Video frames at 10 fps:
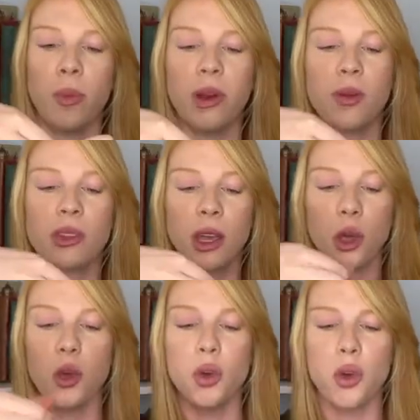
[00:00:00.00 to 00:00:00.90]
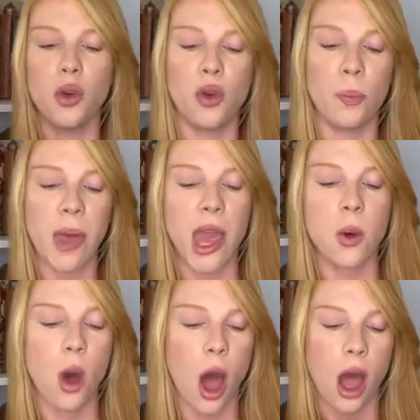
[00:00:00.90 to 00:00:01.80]
but I was like, ooh,
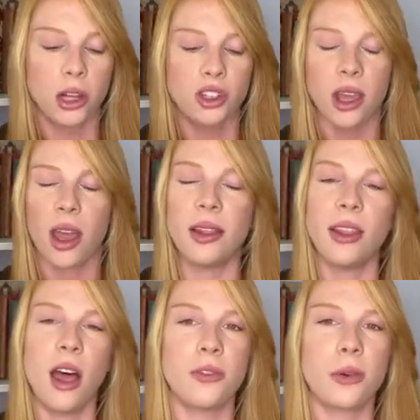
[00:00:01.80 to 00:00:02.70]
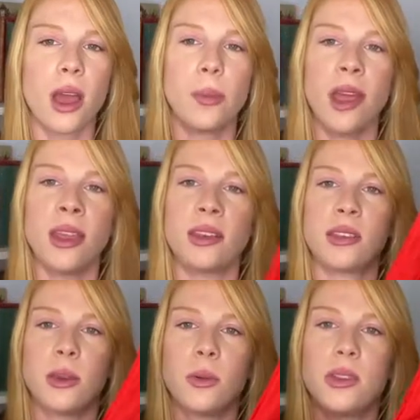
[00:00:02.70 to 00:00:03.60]
Baywatch. Like, I love red bathing
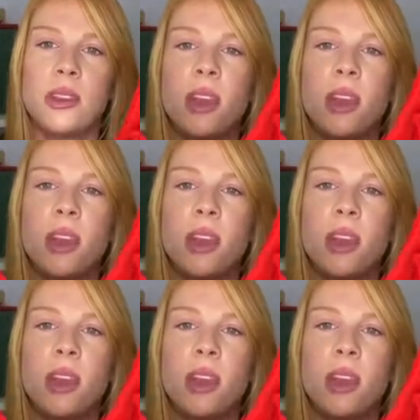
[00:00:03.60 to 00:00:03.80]
suits.